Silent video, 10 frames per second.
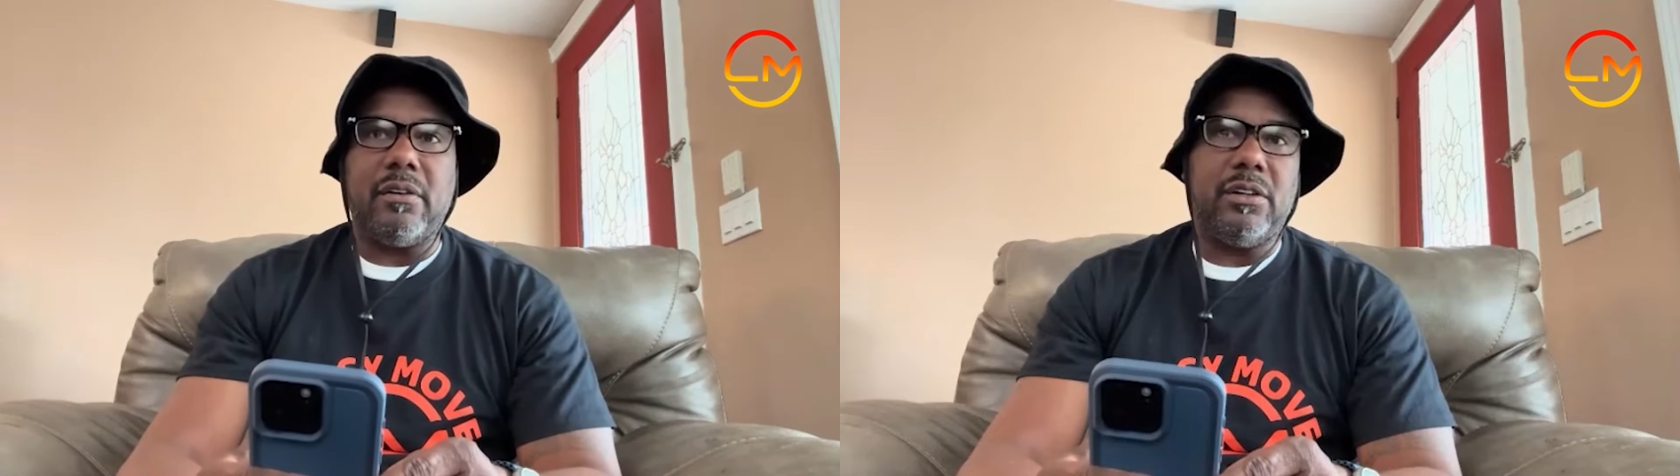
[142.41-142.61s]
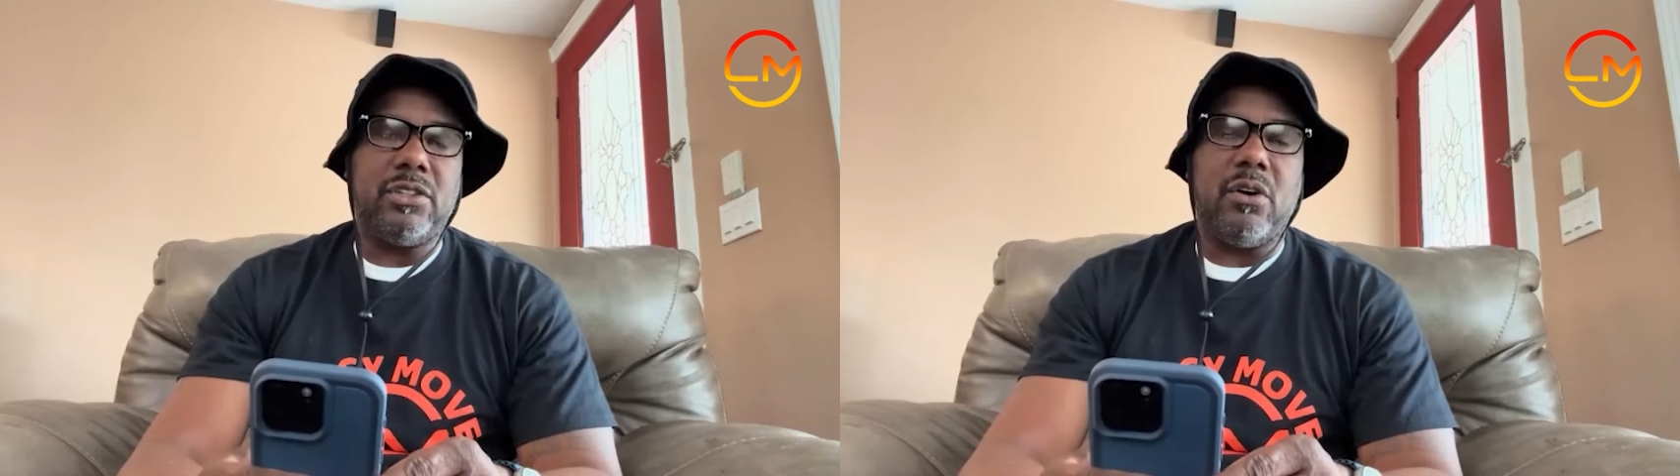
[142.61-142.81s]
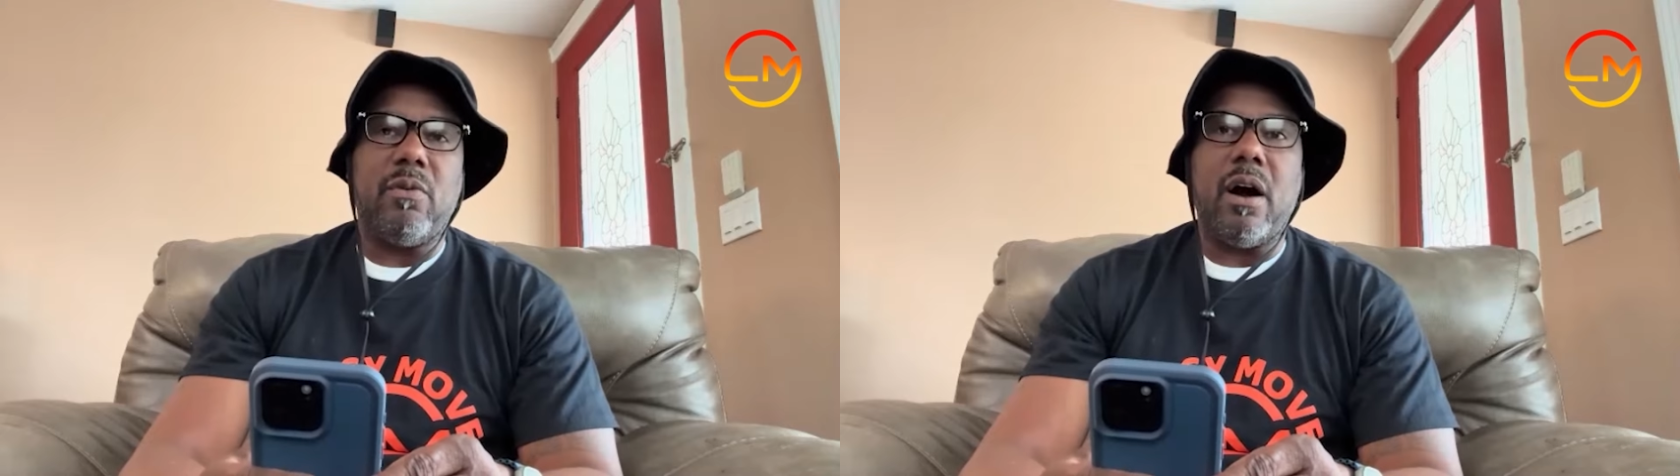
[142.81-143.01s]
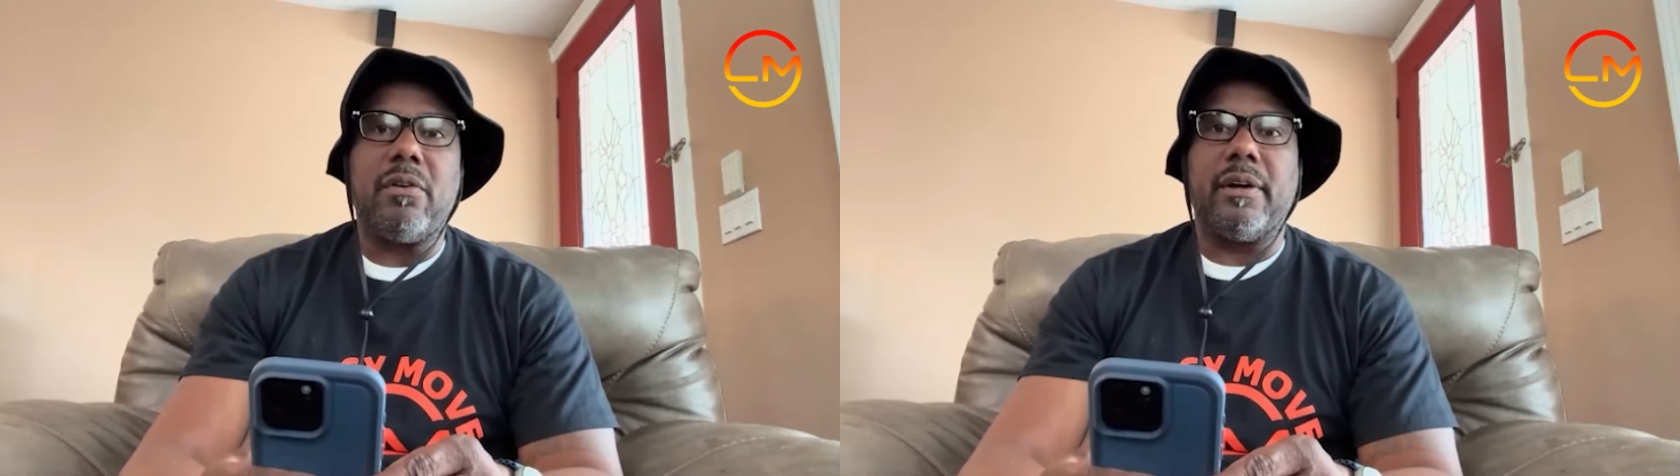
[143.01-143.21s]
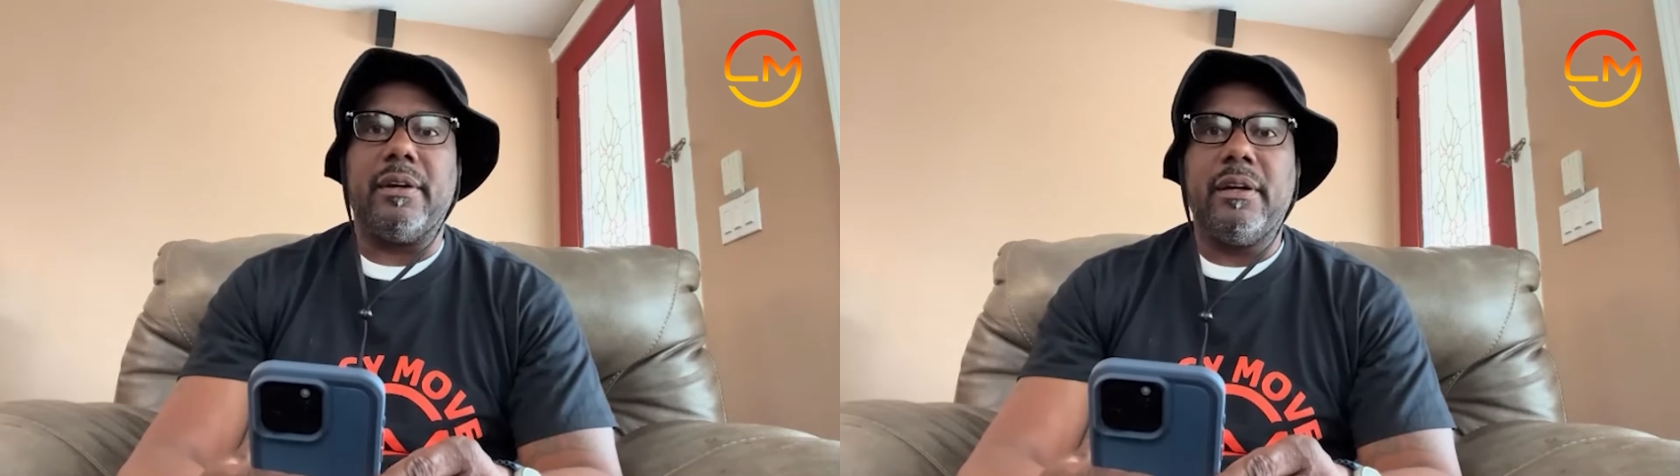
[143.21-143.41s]
just go
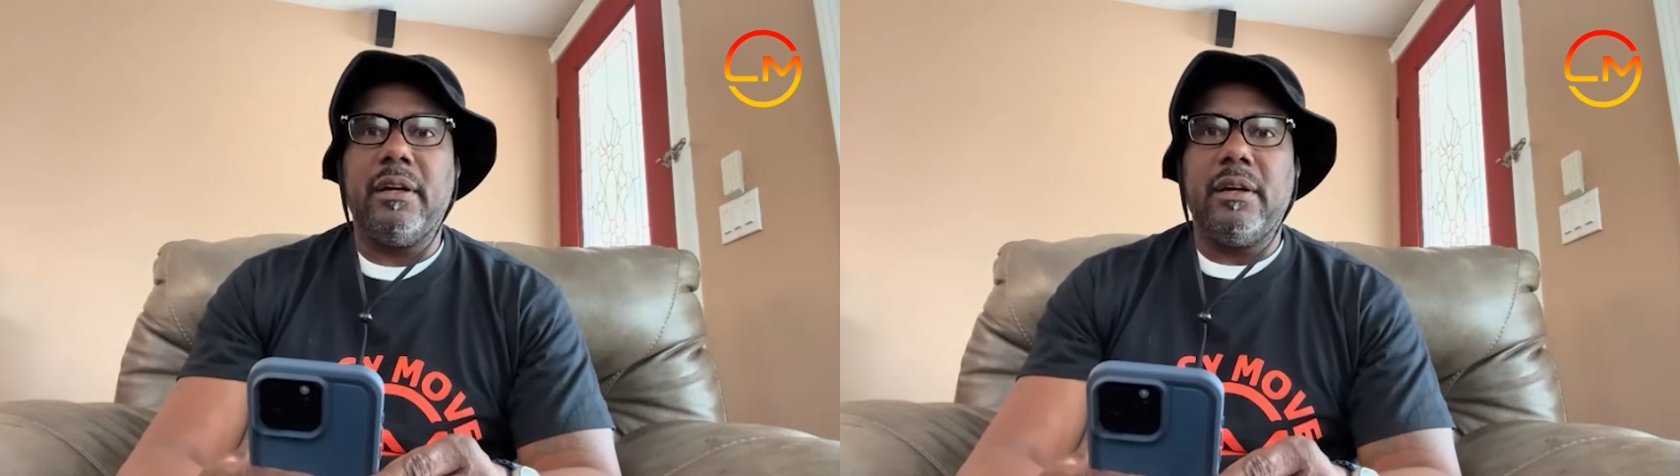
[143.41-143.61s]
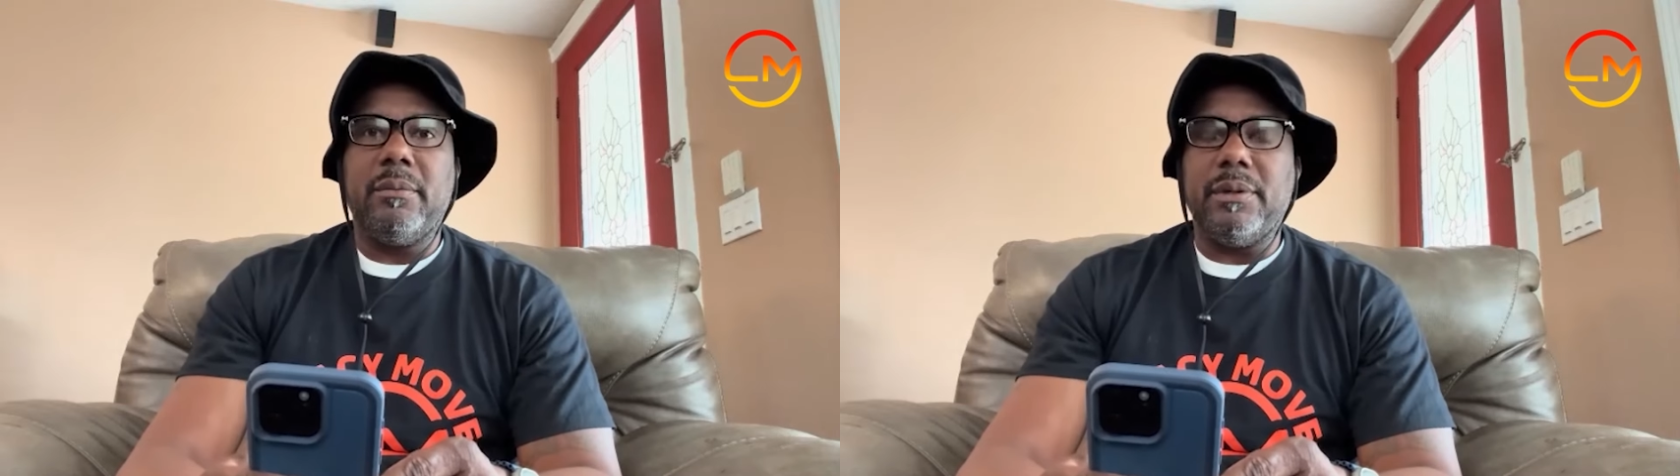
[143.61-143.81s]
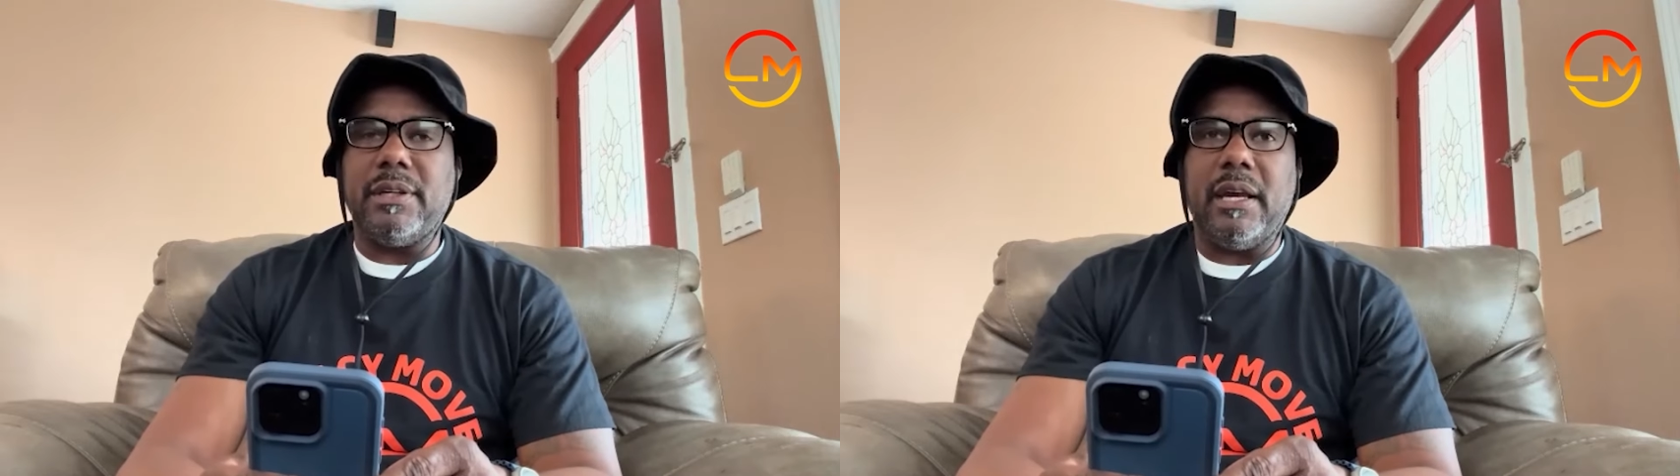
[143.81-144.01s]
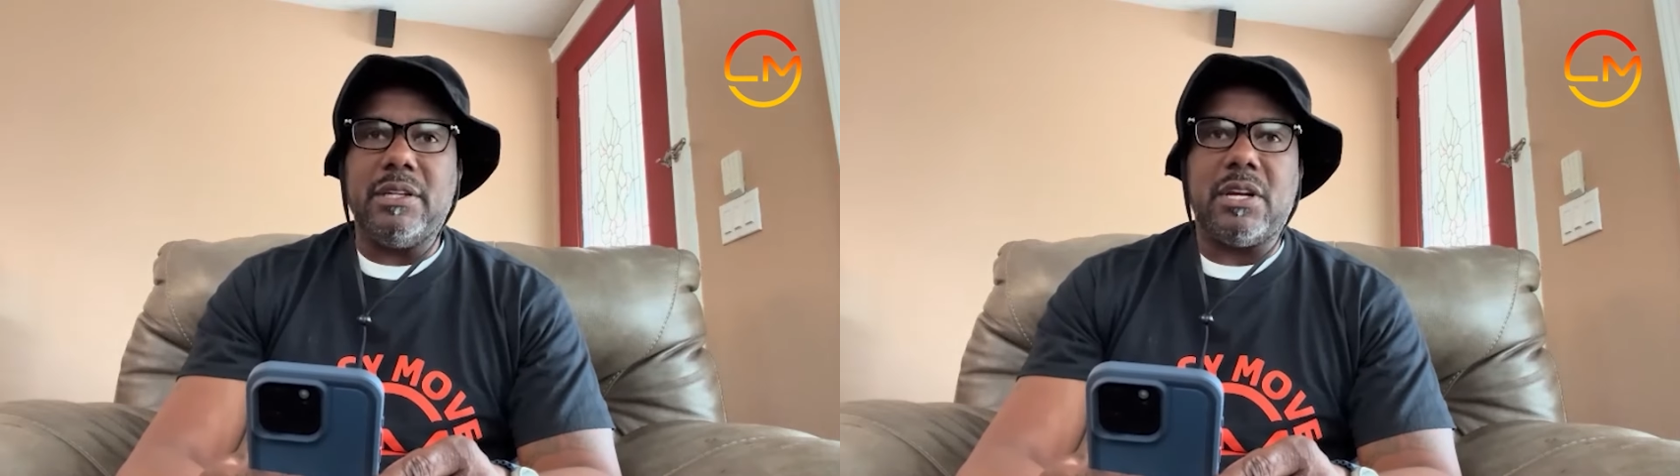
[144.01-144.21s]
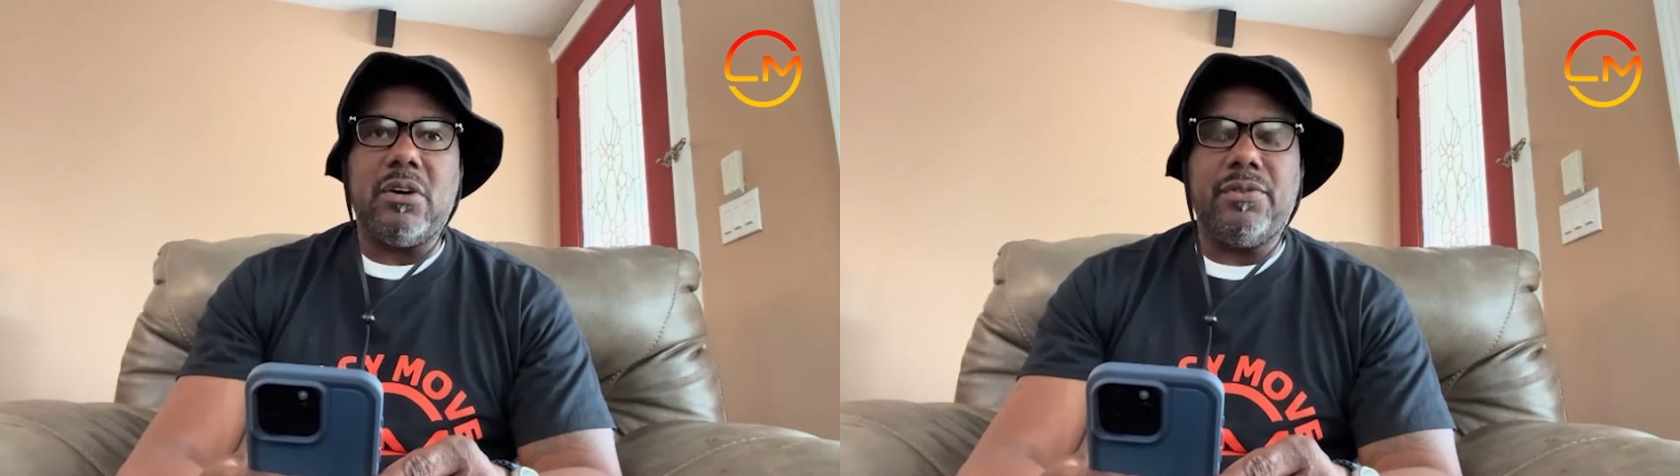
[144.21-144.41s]
walking. Put your head,
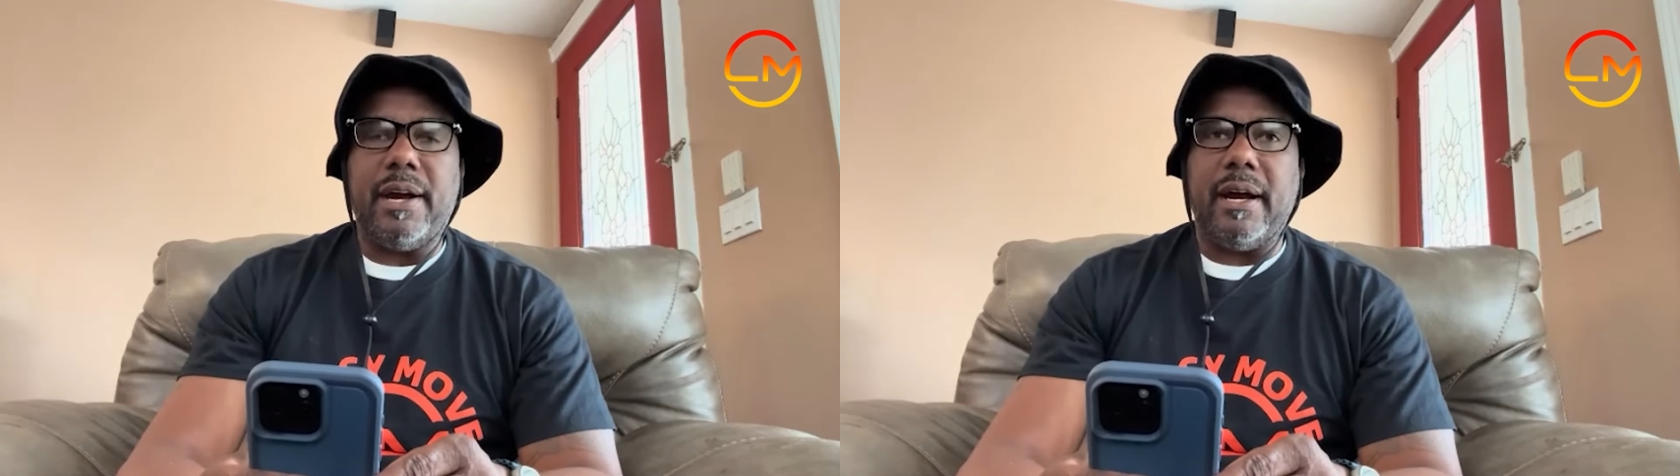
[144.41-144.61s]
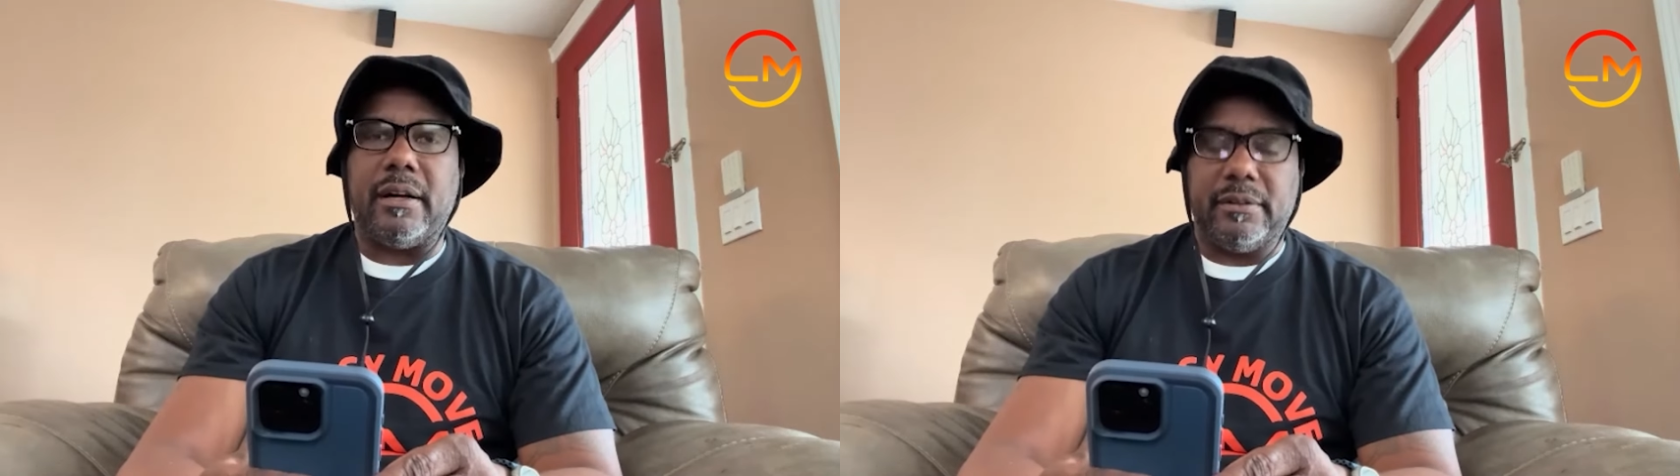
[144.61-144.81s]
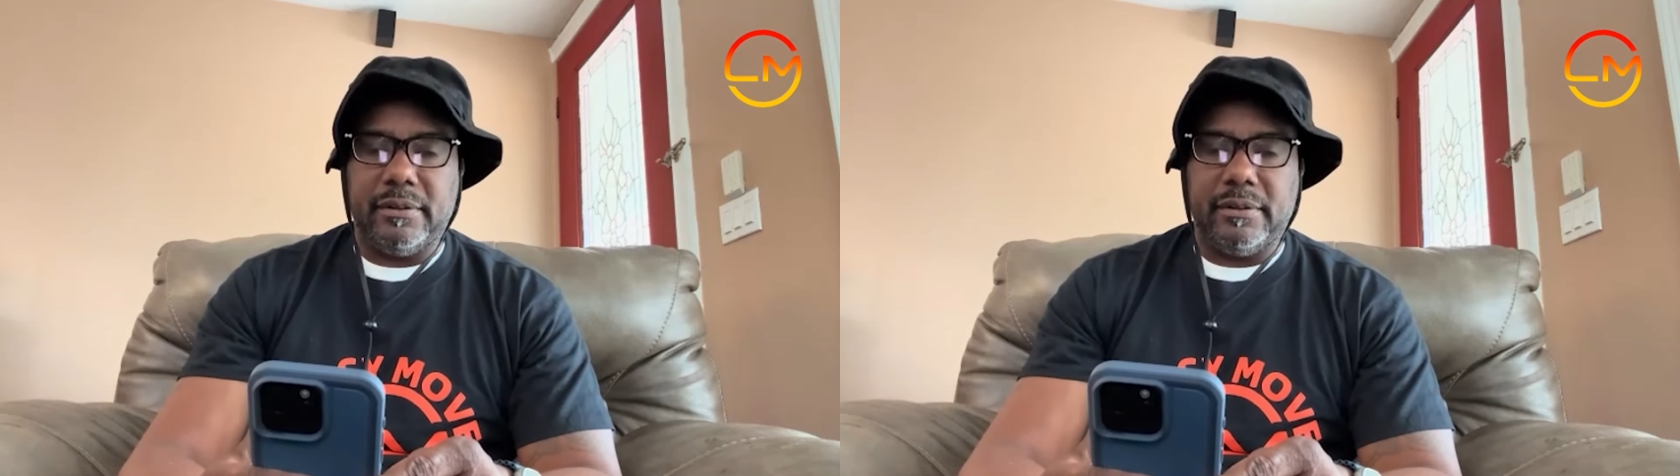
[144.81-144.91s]
zone out.